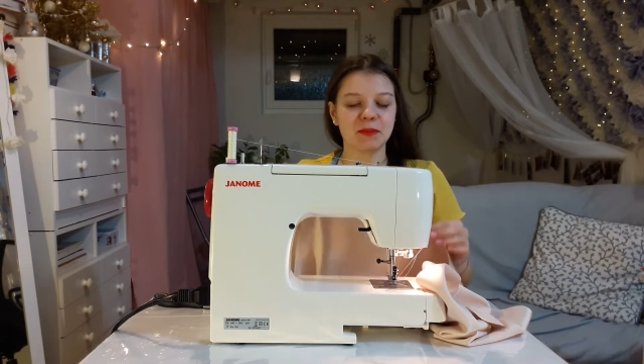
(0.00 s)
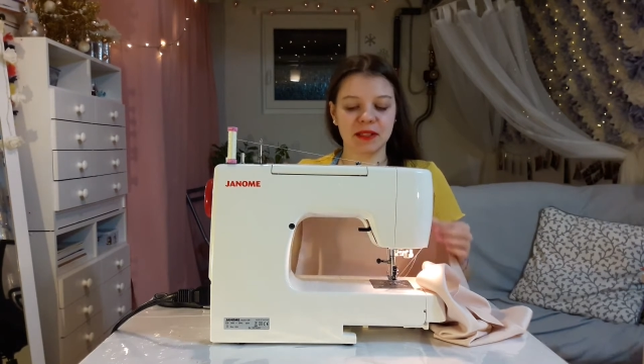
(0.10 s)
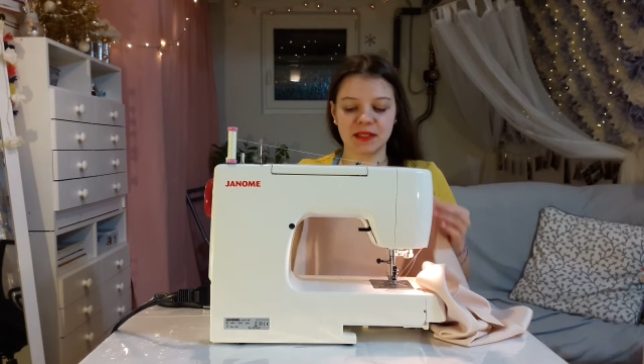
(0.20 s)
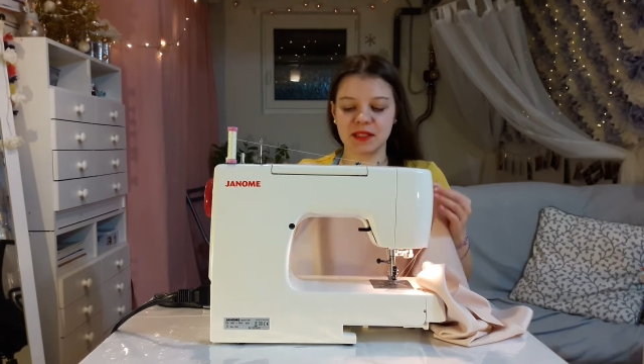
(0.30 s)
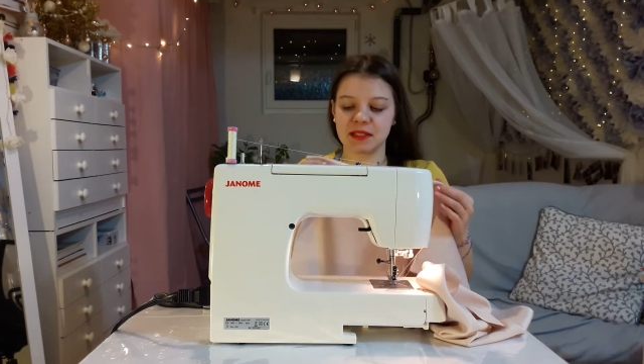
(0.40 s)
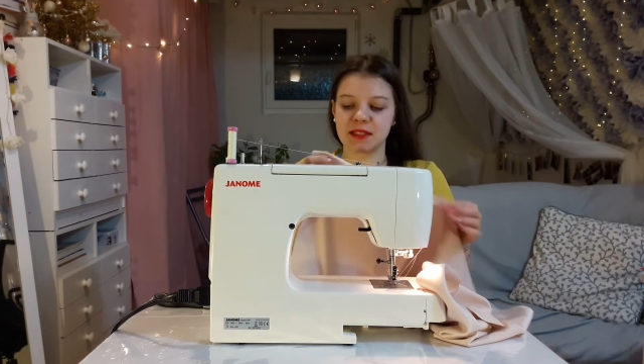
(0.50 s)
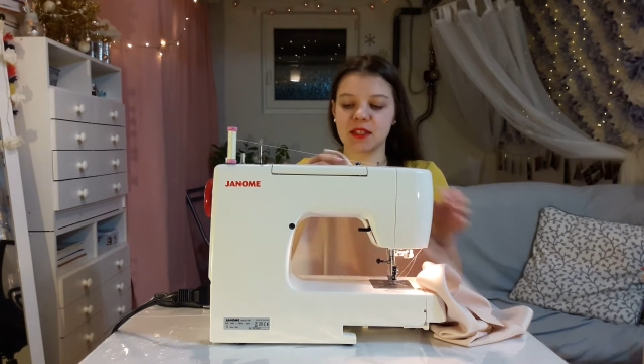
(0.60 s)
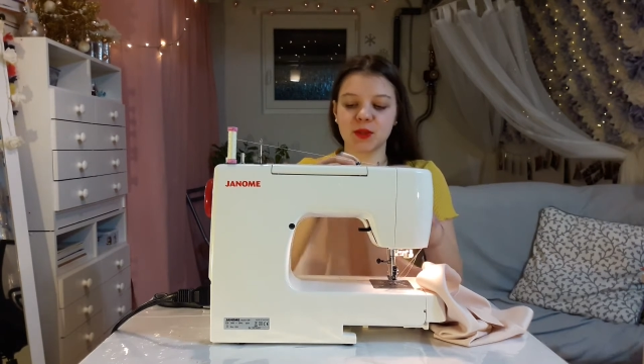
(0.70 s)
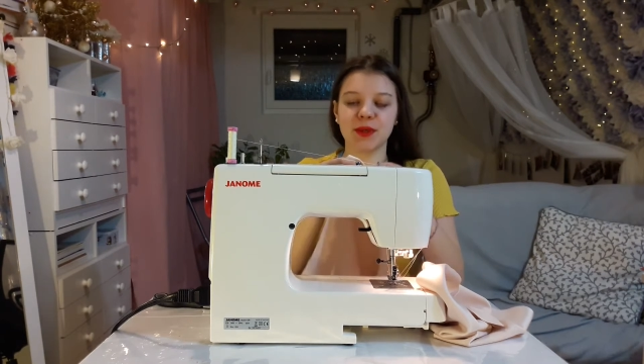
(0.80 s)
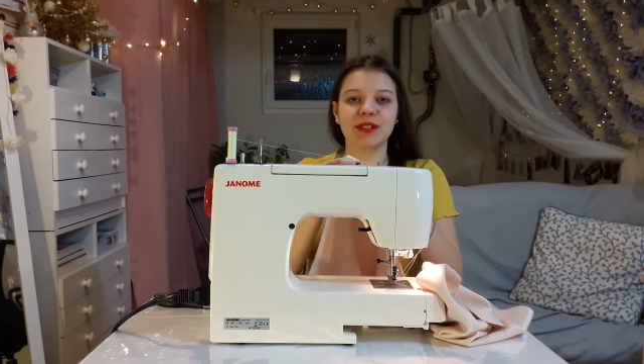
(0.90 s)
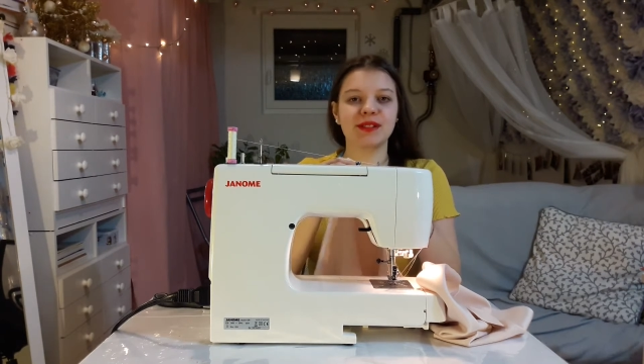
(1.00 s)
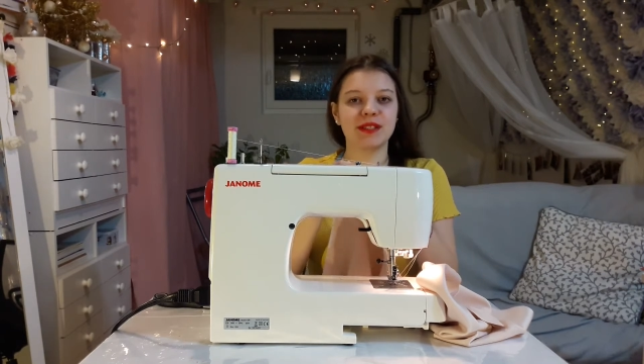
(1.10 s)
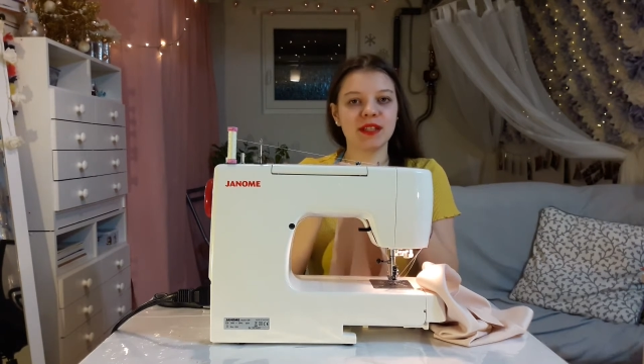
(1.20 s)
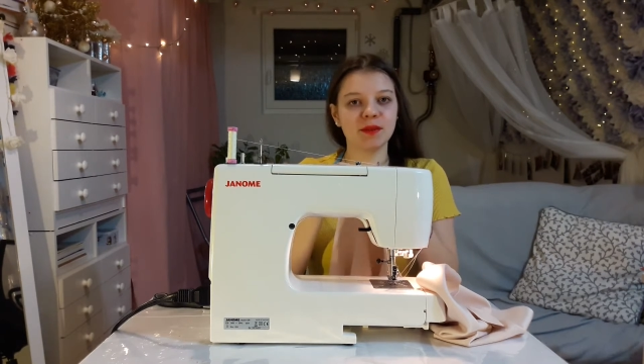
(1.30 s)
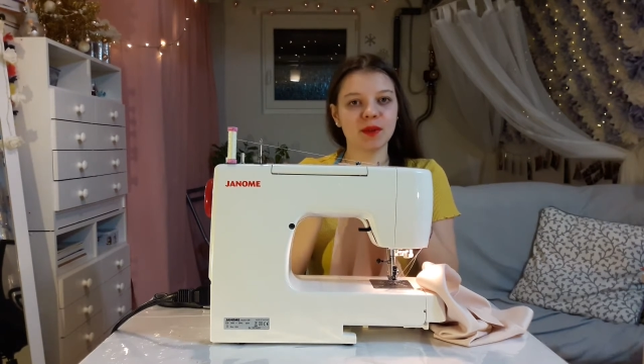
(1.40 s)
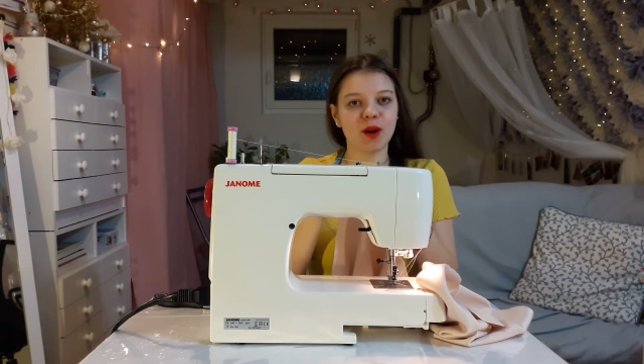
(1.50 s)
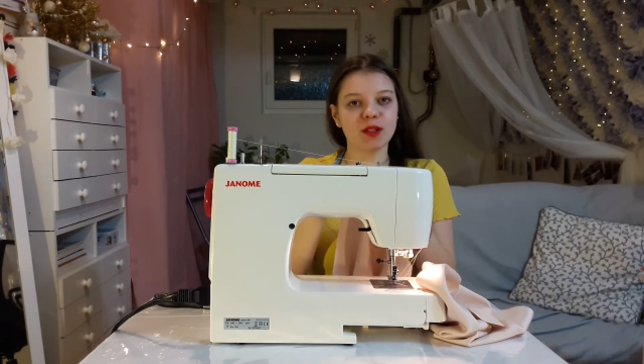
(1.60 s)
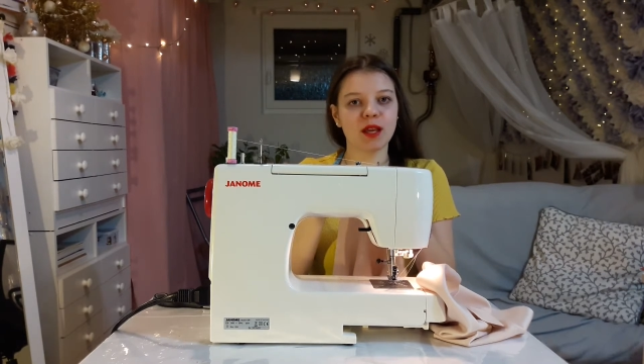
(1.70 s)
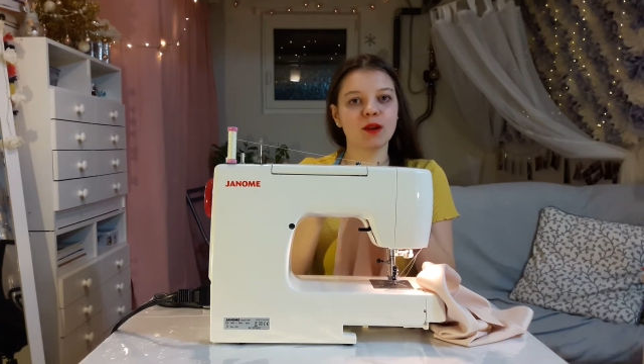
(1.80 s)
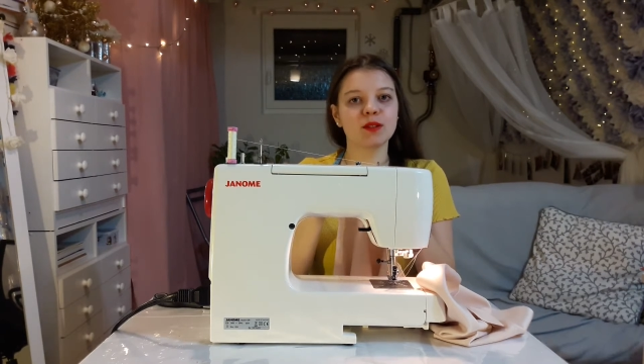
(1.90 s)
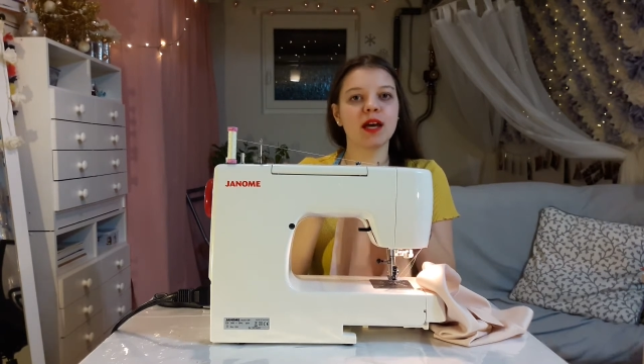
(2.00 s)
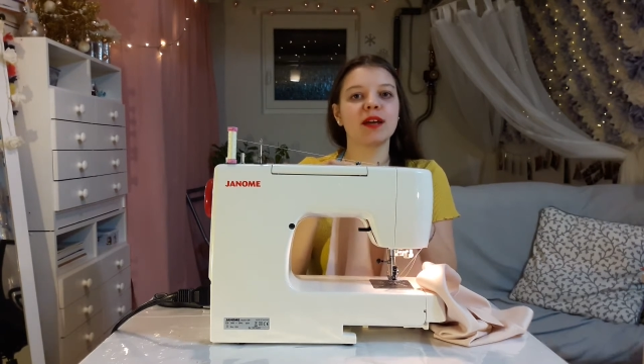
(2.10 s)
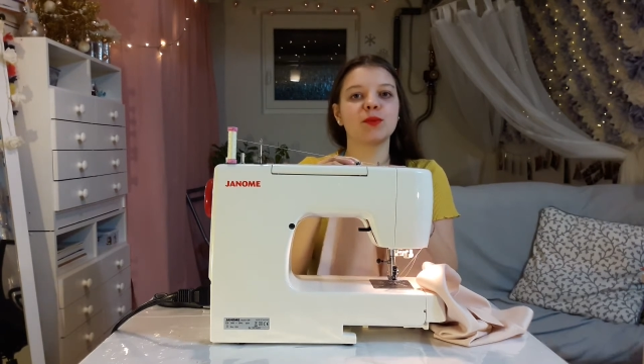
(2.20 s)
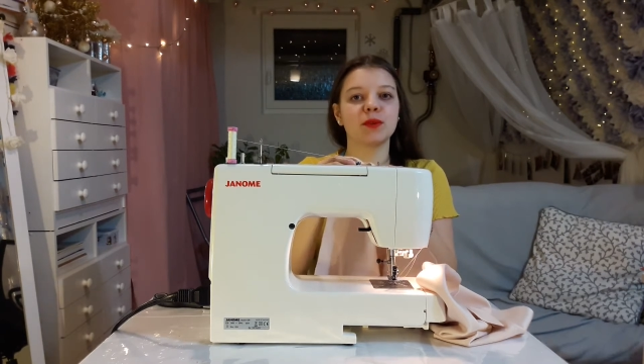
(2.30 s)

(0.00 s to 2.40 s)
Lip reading: But since this one is seeable on the outside,